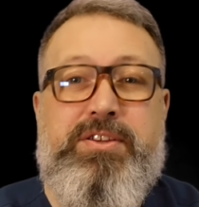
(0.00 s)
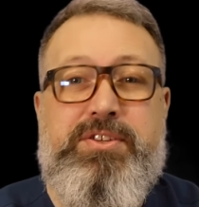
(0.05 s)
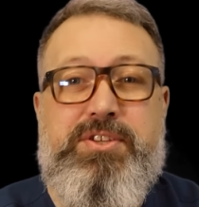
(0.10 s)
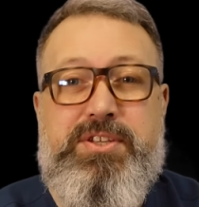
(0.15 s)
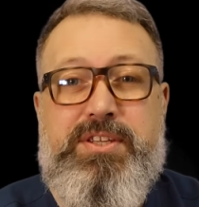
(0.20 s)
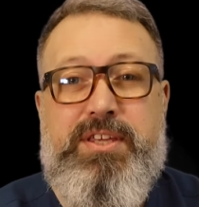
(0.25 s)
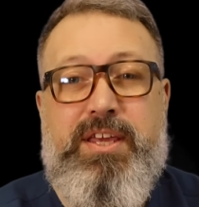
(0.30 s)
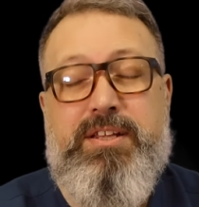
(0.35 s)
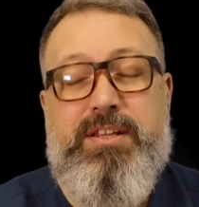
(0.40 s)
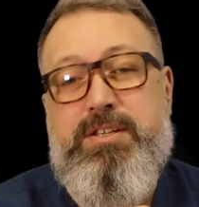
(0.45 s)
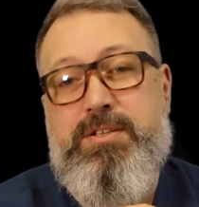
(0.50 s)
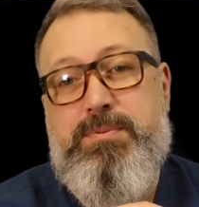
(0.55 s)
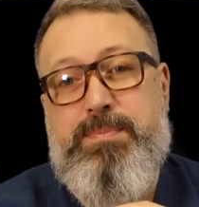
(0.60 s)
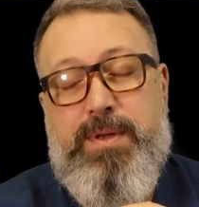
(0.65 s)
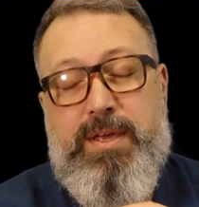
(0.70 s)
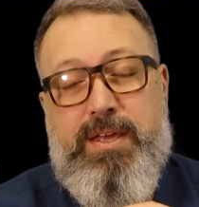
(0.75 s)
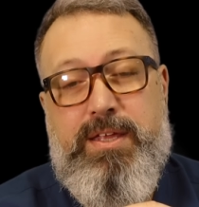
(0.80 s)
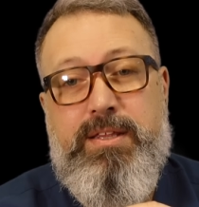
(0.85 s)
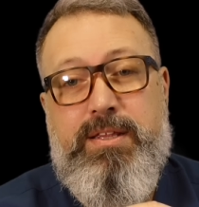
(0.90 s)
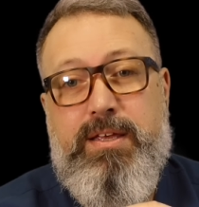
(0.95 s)
skin has
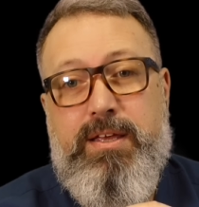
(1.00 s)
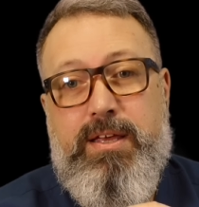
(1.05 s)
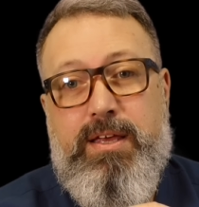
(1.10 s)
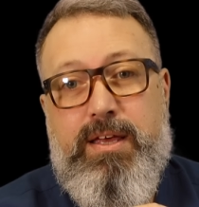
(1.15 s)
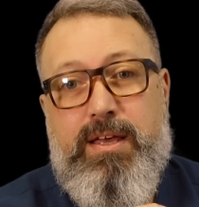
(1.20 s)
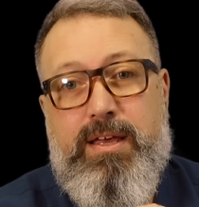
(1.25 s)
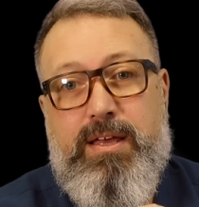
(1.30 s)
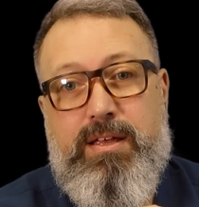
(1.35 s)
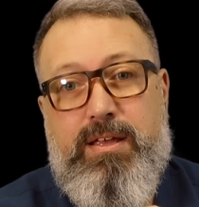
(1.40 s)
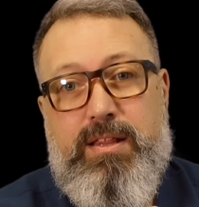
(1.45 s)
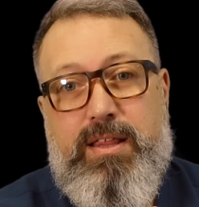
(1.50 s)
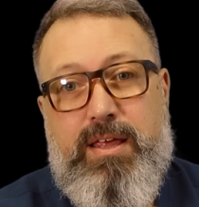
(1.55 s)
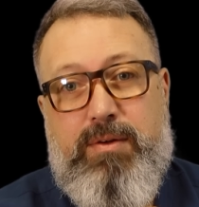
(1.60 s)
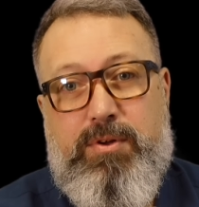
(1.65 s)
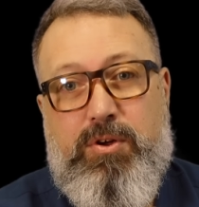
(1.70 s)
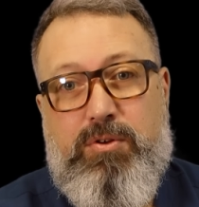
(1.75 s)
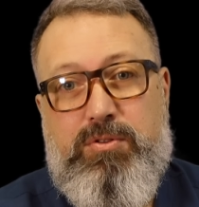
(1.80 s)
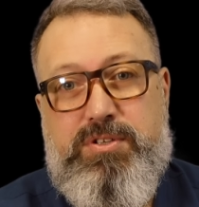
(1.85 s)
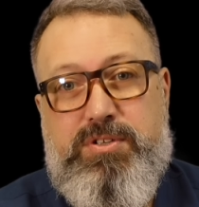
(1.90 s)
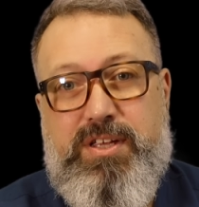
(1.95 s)
been. There we
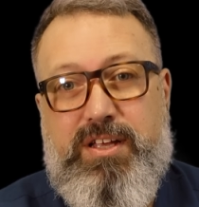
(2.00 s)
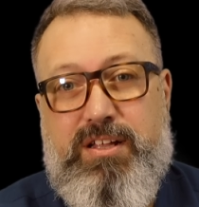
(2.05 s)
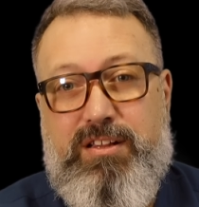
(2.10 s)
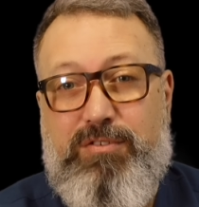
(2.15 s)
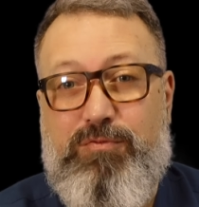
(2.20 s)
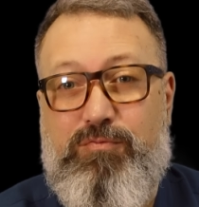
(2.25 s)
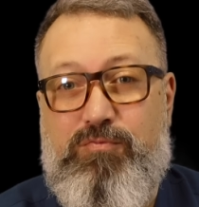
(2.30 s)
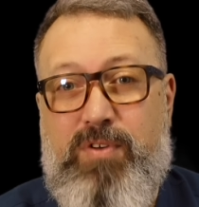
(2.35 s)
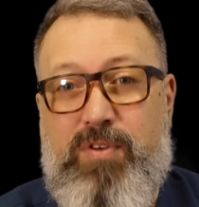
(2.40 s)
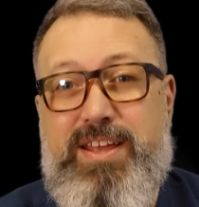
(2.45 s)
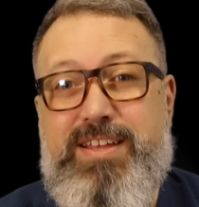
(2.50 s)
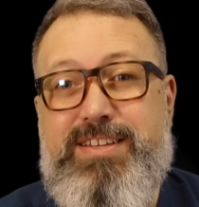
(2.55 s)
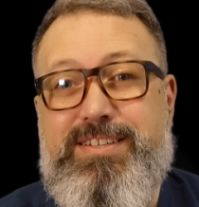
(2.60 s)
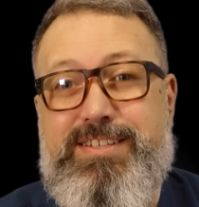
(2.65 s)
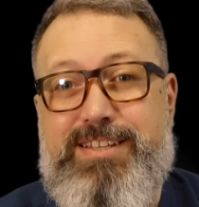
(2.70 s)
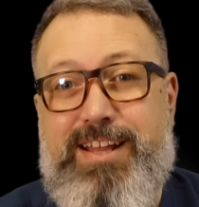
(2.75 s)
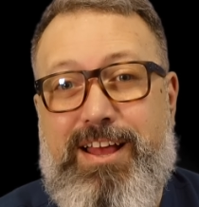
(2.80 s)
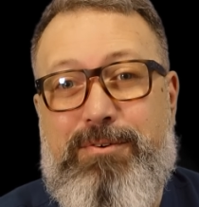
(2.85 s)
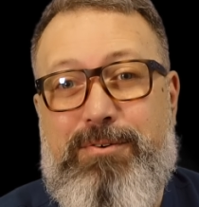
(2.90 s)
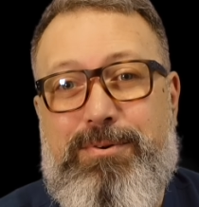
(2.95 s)
go, looks like a little
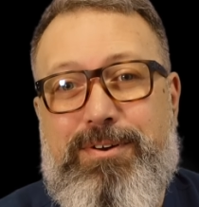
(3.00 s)
raisin that